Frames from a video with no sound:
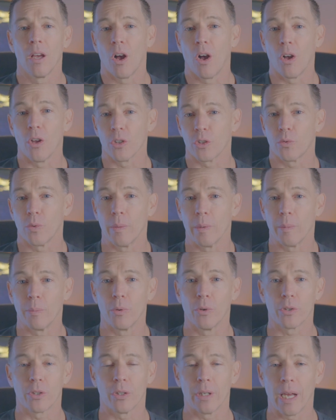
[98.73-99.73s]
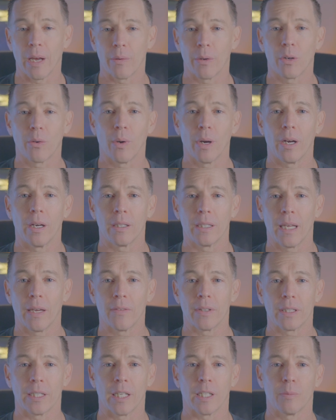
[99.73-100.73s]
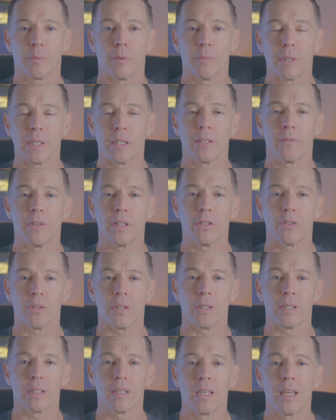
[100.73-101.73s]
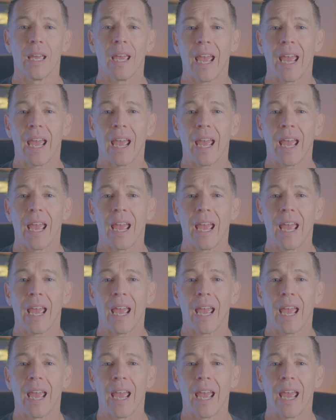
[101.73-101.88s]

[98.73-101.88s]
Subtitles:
All swimming pools are now required to have accessible means of entrance,